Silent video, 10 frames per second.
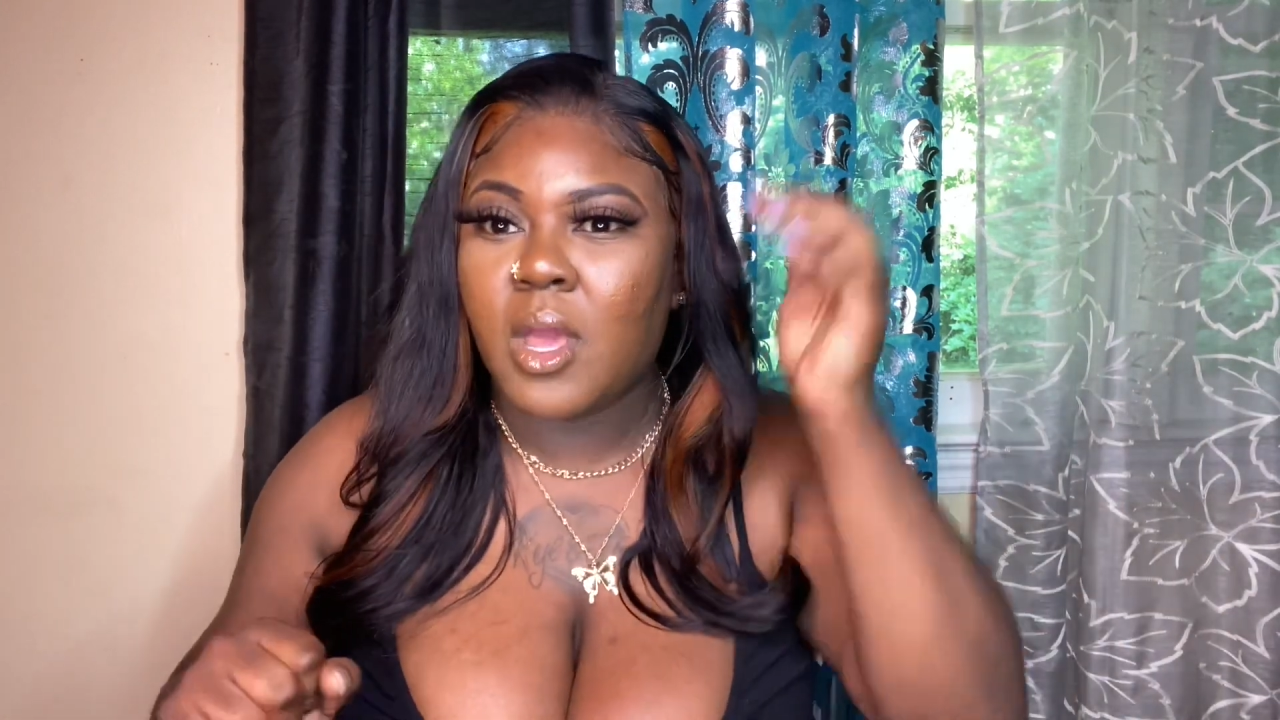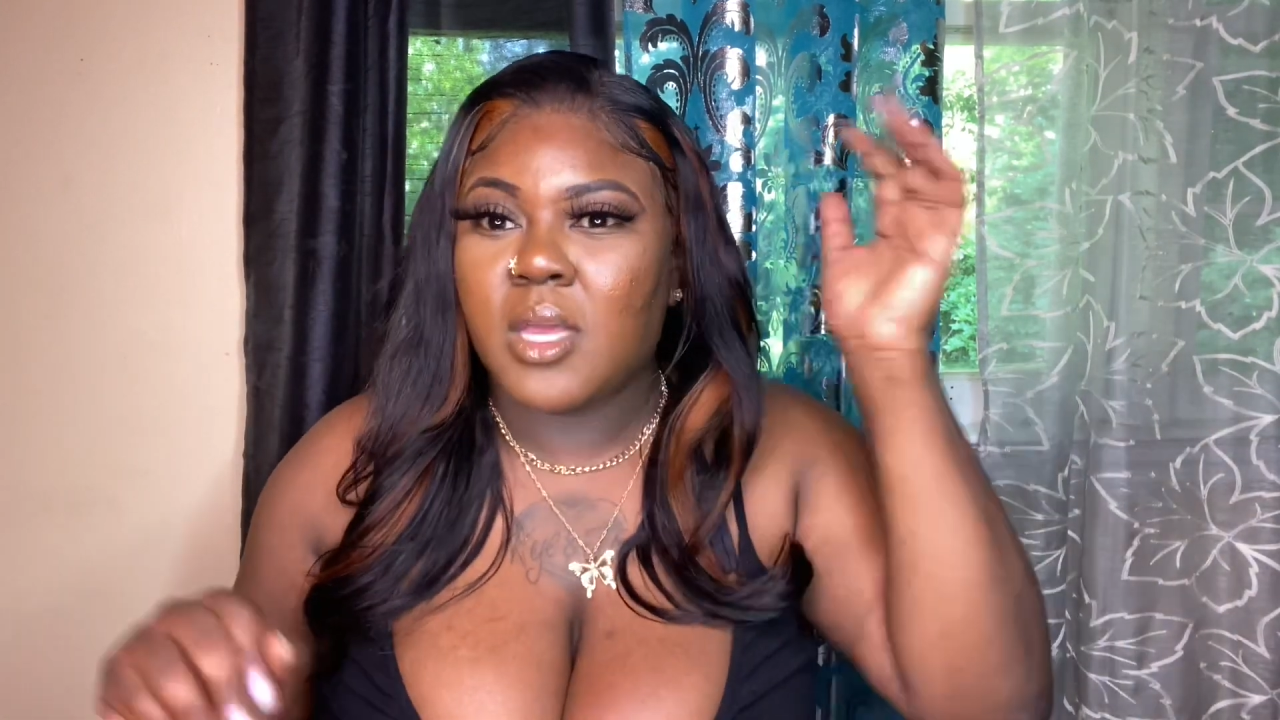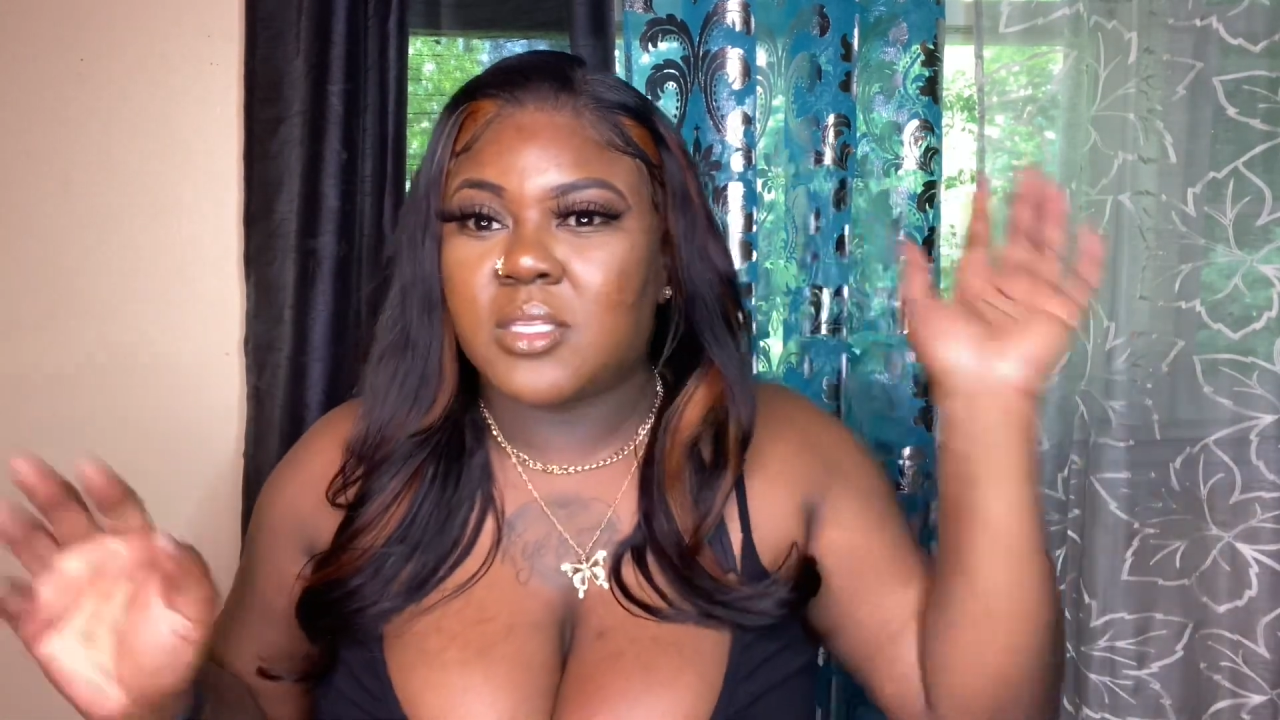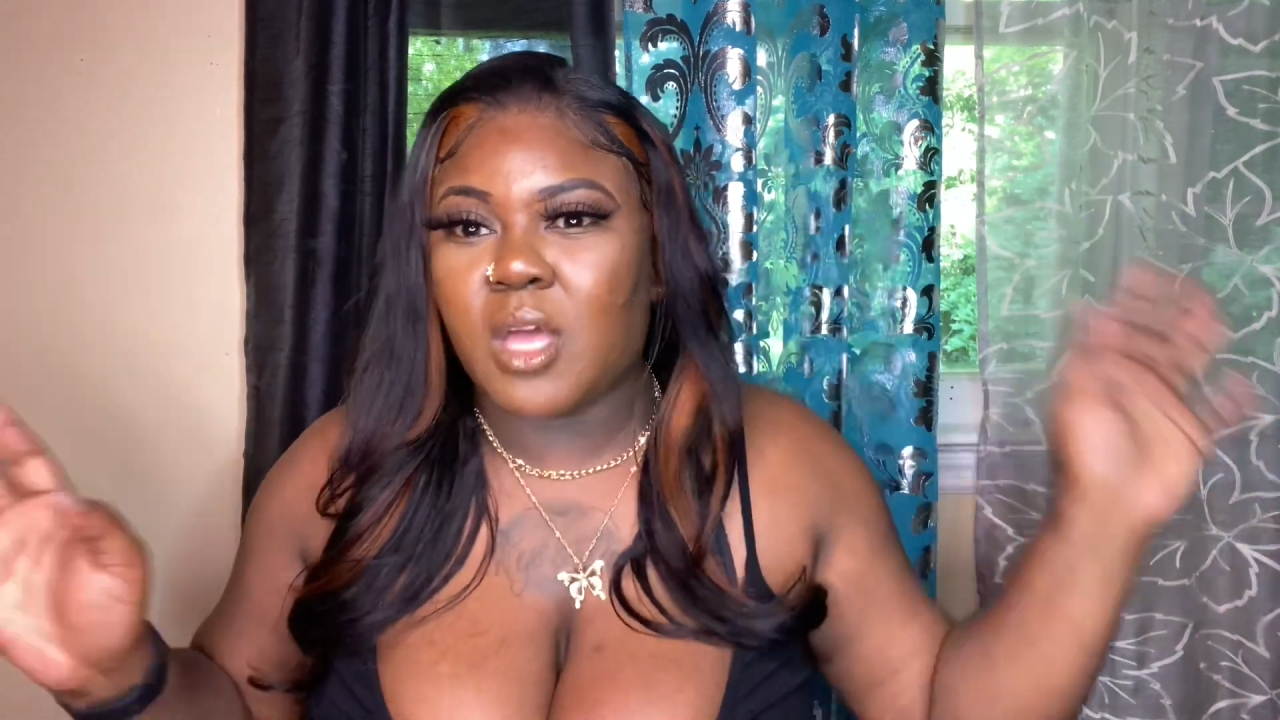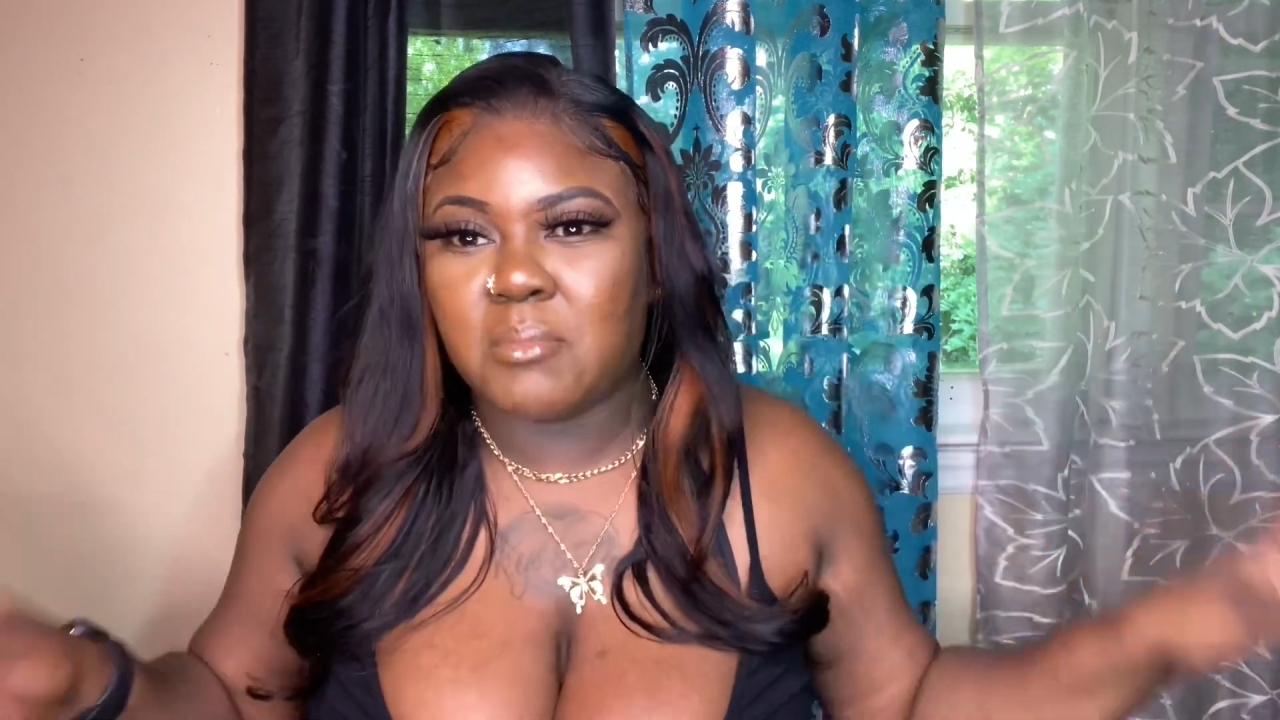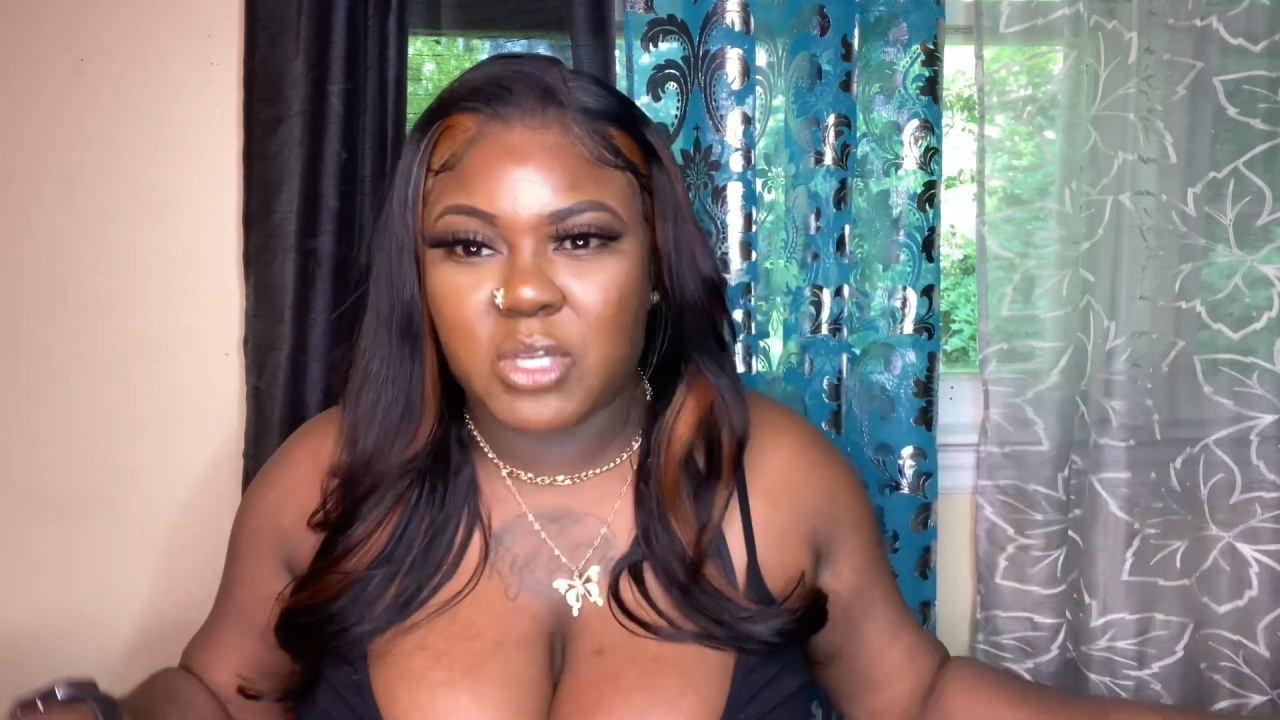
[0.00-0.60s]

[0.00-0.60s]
something